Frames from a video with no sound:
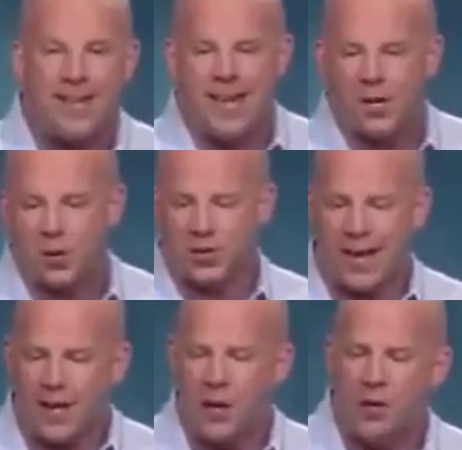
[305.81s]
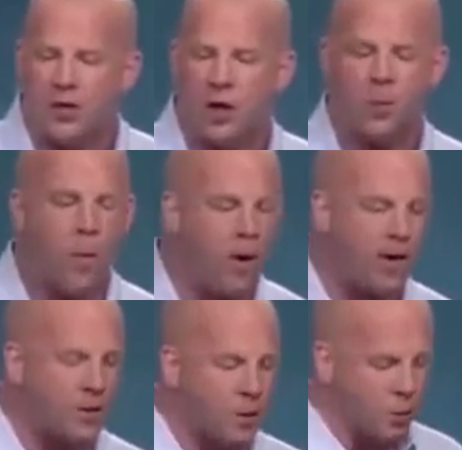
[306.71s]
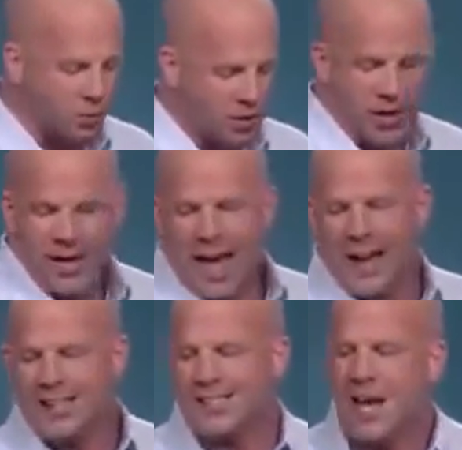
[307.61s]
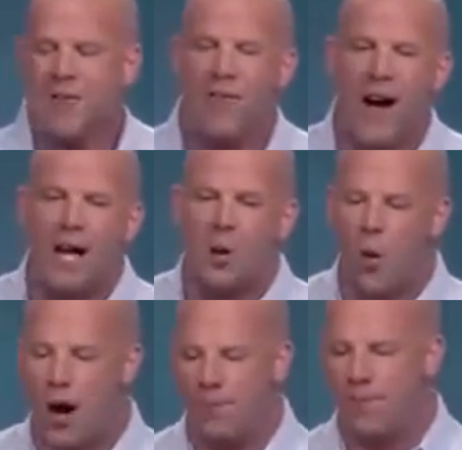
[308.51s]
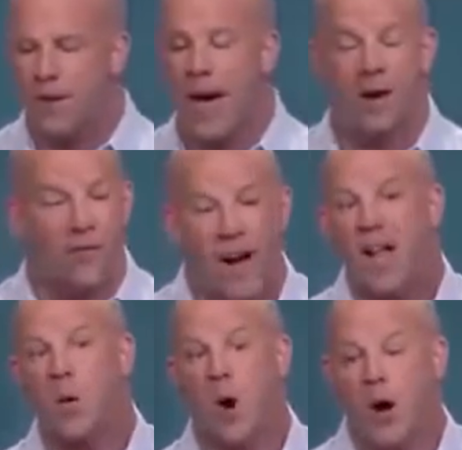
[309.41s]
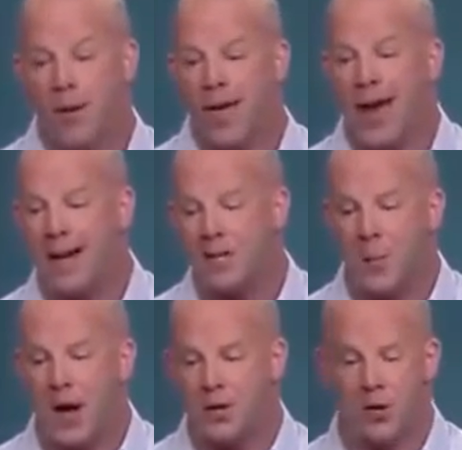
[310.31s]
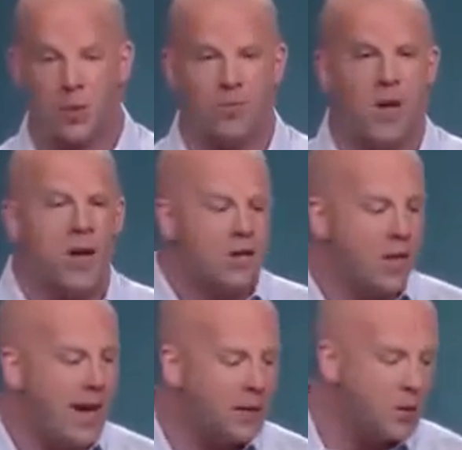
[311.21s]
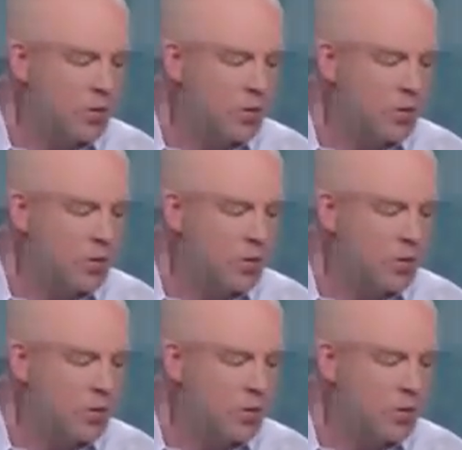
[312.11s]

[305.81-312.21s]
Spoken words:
the interest, how to use third-party tools, how to set follow-up, how to follow up, and how to sponsor them. So the next one,